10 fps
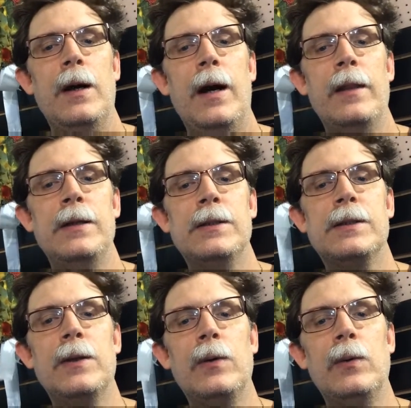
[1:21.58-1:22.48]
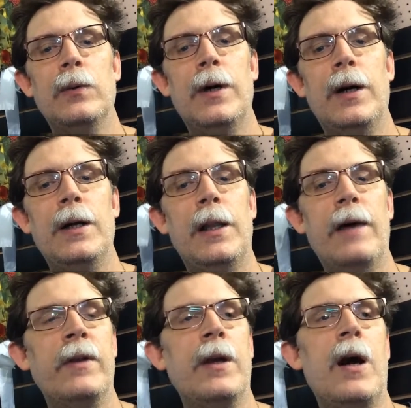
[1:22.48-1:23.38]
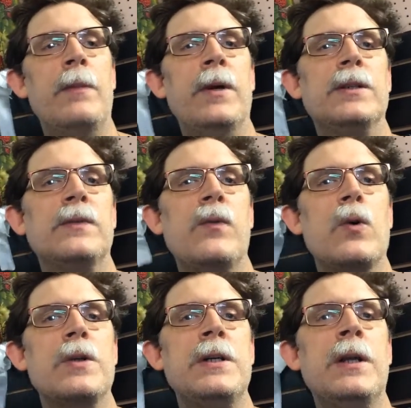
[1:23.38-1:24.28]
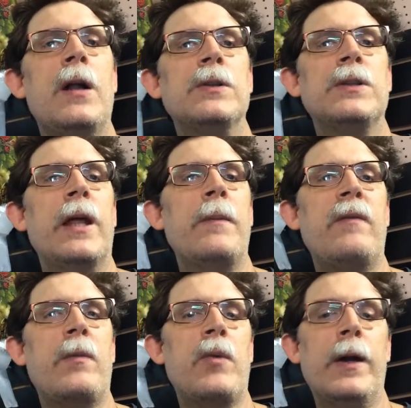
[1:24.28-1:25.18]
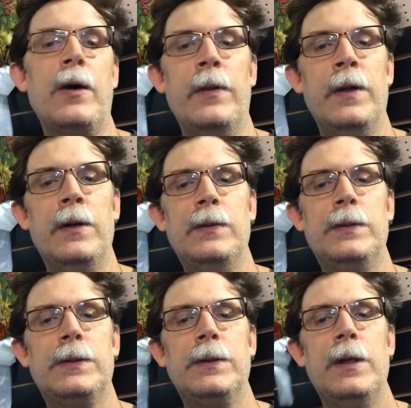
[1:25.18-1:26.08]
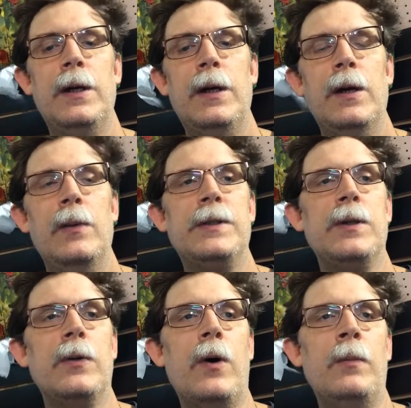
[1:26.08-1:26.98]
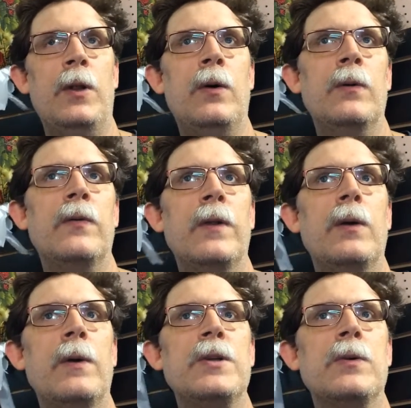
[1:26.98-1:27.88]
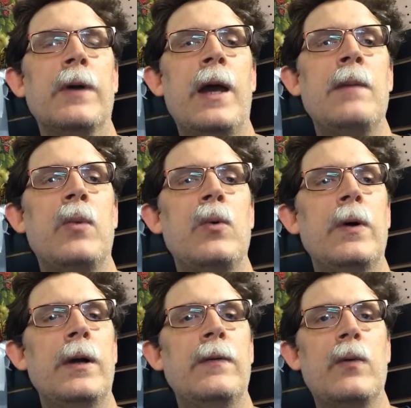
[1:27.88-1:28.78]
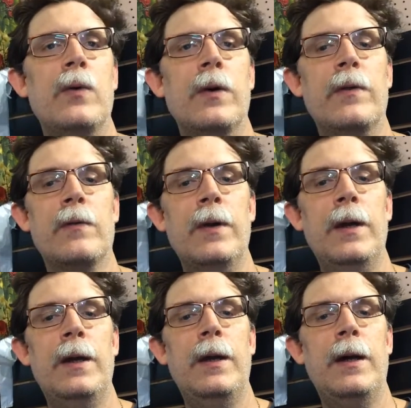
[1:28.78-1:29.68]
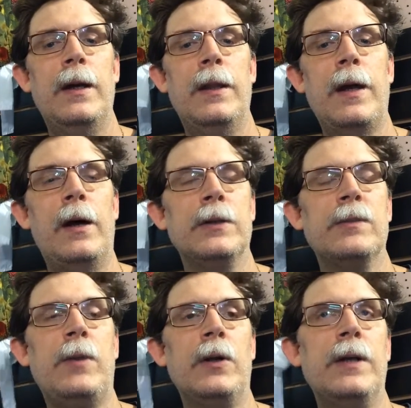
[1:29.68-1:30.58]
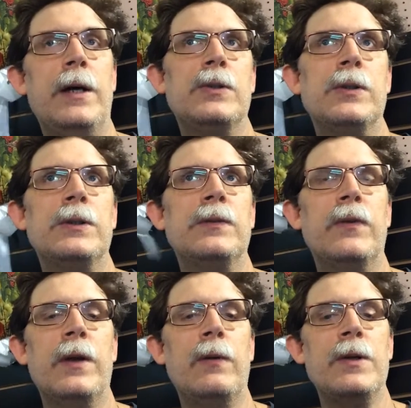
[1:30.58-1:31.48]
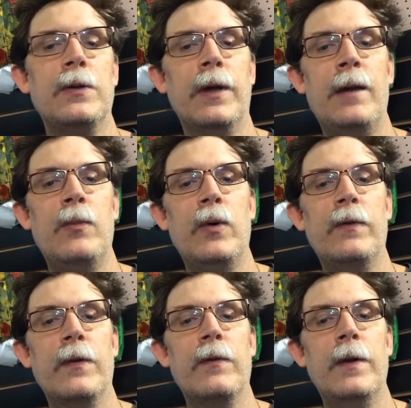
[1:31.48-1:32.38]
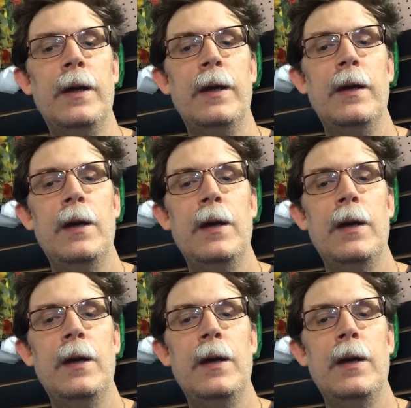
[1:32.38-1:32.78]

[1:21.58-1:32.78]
I then sold 11 comics for $10 to let him have a break on those. We sold Home Alone for the original Game Boy for $3. They also bought Tetris for the original Game Boy for $3.